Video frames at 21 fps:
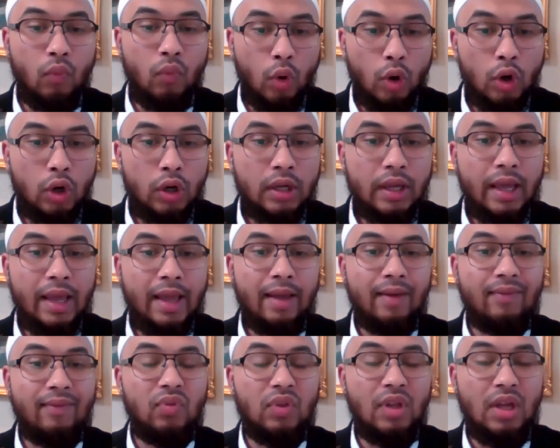work
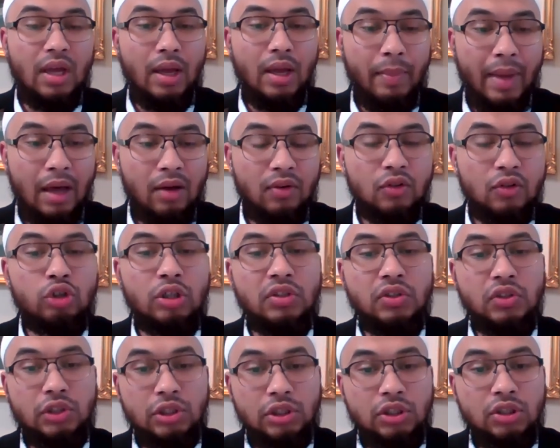and the amount of
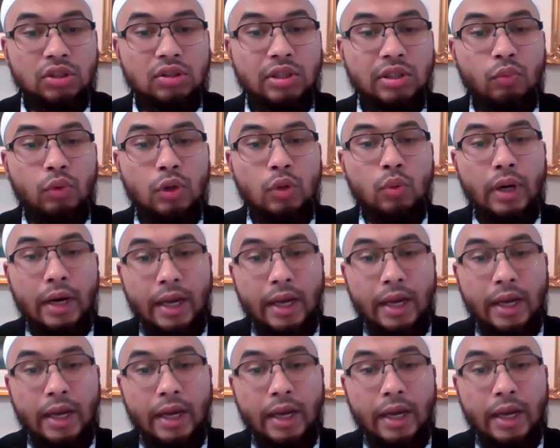transition that we were